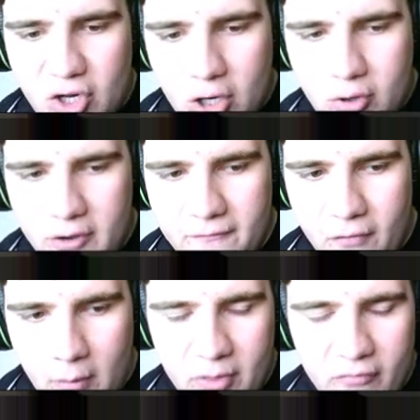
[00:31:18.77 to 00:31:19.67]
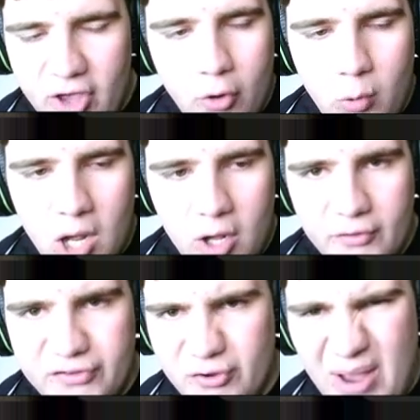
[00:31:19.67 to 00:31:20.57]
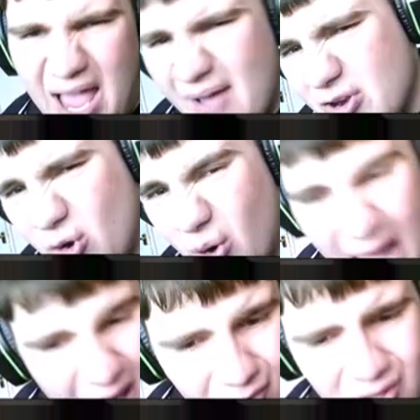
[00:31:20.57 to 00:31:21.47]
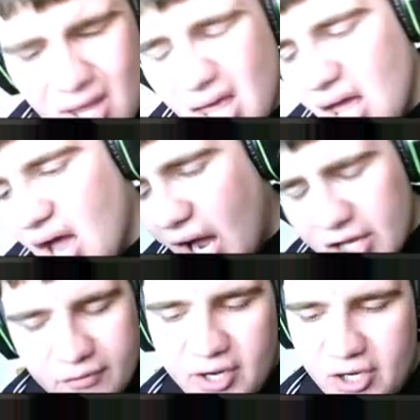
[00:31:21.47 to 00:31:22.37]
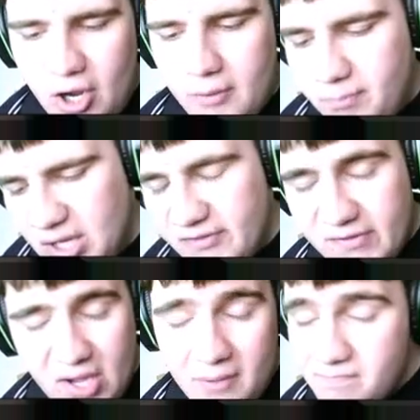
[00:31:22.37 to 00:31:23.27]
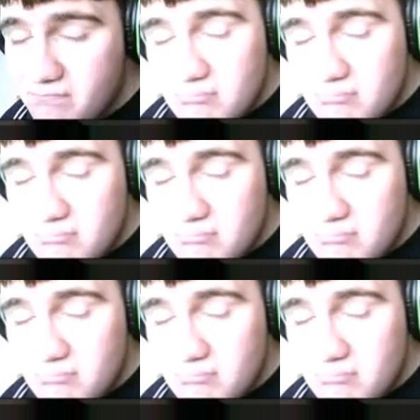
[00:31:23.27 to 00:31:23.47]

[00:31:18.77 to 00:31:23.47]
you know, going from the real world to heaven or hell. I don't really know, but um,